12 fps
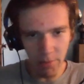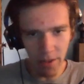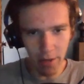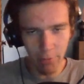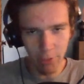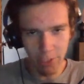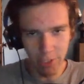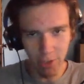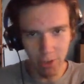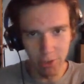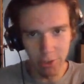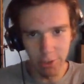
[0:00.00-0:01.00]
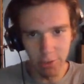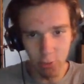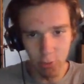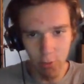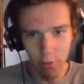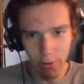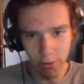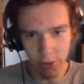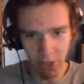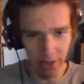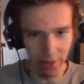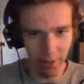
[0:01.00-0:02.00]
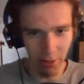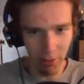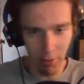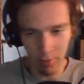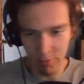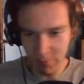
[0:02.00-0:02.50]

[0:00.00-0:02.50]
resistors easy too, but you'll see that later on.